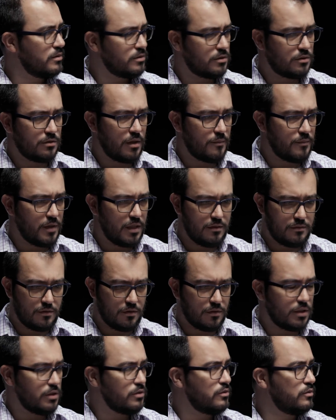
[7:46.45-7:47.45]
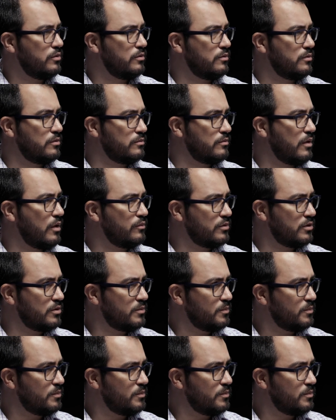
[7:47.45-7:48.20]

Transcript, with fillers: It's going to be talking to your router's